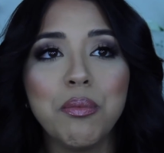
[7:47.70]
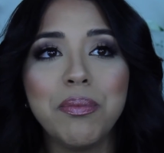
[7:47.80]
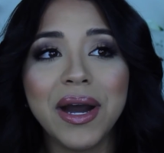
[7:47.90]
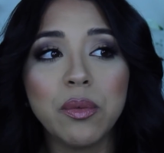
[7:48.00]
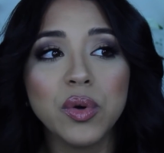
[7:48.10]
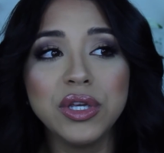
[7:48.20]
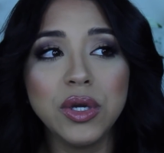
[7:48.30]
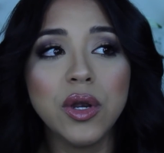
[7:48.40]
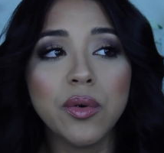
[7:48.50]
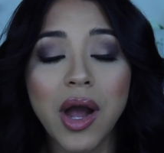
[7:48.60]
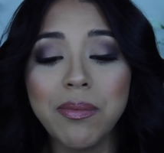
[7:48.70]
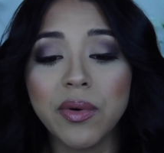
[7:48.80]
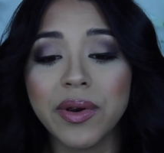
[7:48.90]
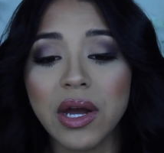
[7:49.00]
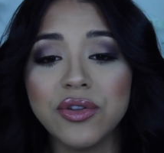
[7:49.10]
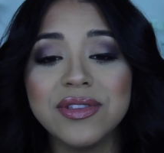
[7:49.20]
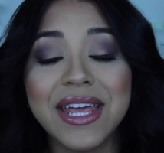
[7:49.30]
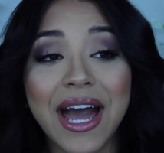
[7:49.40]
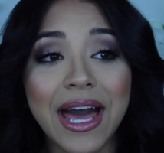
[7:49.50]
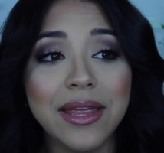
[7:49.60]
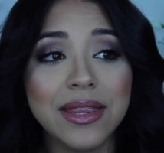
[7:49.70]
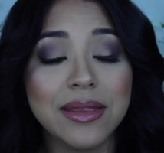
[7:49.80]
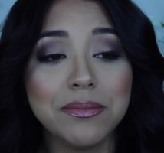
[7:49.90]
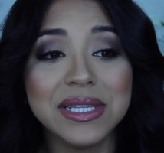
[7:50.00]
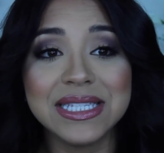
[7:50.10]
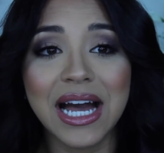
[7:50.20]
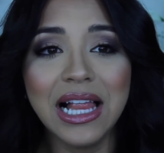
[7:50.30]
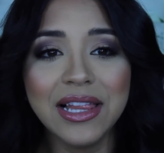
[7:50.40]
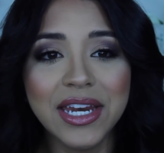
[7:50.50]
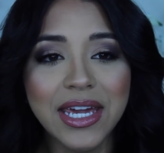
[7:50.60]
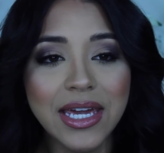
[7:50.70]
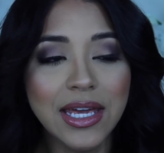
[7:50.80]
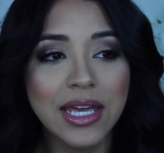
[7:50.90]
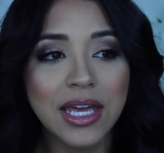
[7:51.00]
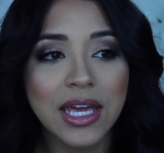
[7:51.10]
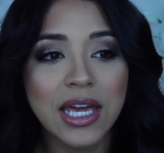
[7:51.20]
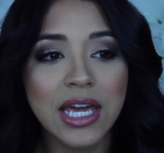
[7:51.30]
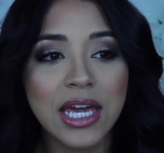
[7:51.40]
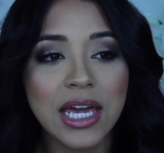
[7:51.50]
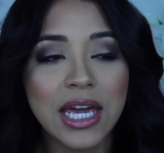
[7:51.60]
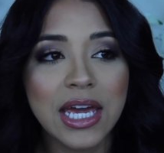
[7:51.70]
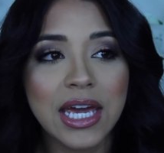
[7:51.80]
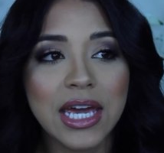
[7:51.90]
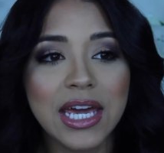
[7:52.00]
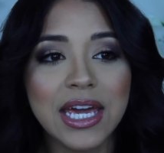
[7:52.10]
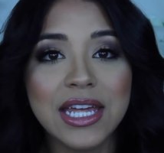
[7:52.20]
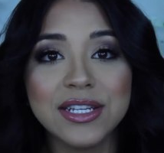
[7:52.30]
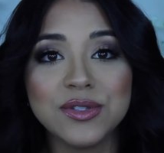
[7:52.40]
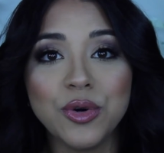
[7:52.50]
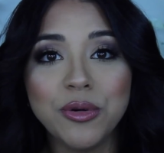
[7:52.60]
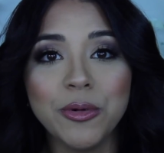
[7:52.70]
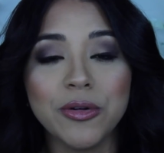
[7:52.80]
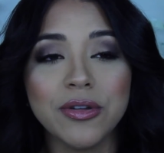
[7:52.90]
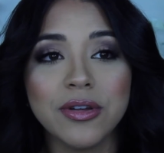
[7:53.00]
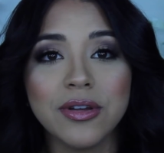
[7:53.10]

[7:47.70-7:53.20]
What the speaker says: But when you grow up around that mentality, it is normal.